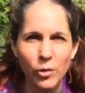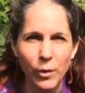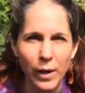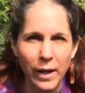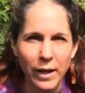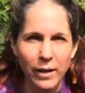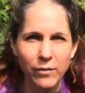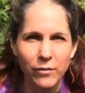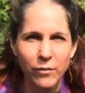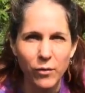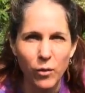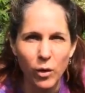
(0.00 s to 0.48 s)

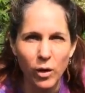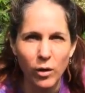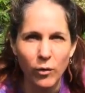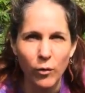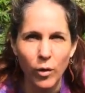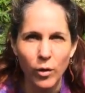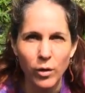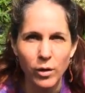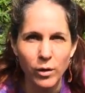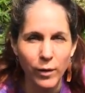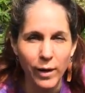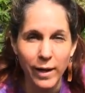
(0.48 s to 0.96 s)
trick for
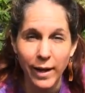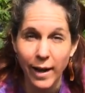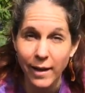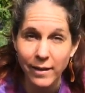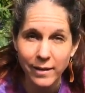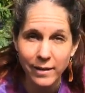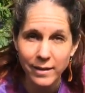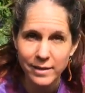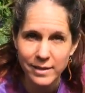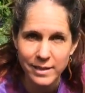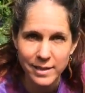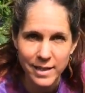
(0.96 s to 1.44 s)
growing great
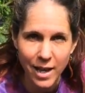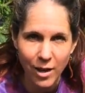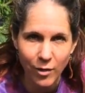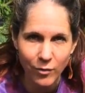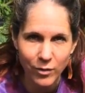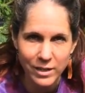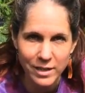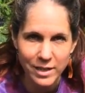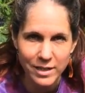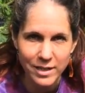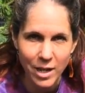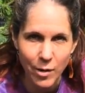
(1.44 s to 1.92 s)
onions now.
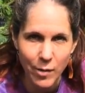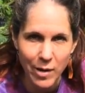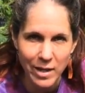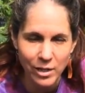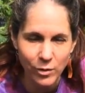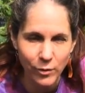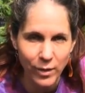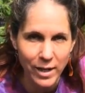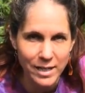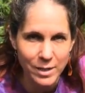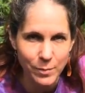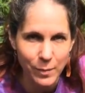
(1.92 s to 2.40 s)
This is how I
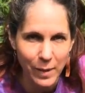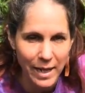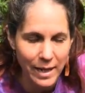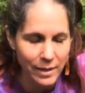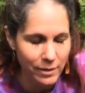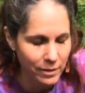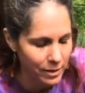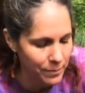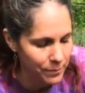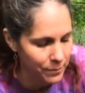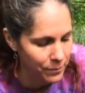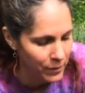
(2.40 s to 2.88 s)

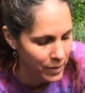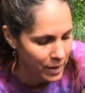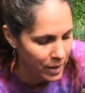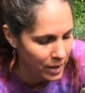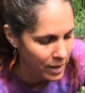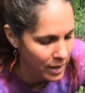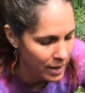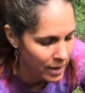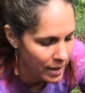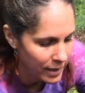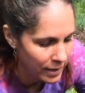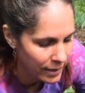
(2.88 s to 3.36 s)
transplant them.
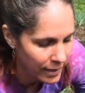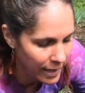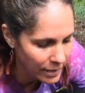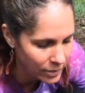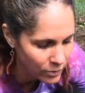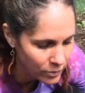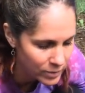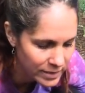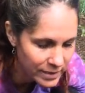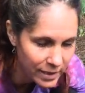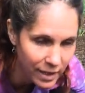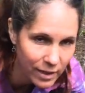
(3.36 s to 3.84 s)

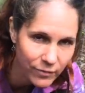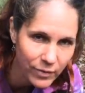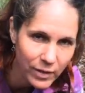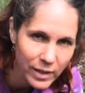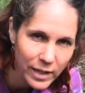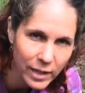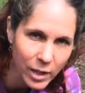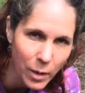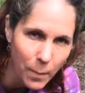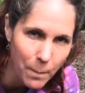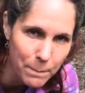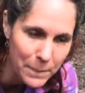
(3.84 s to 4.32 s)
Get yourself a
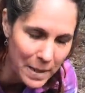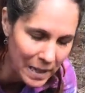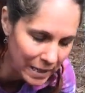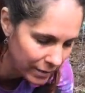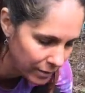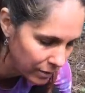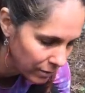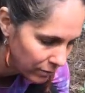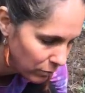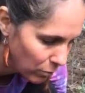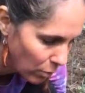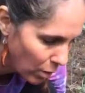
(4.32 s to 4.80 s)
little
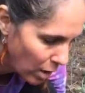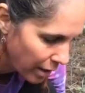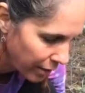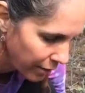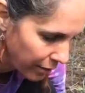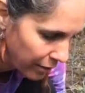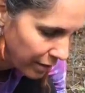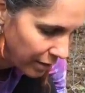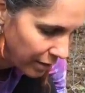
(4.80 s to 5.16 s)
bucket of water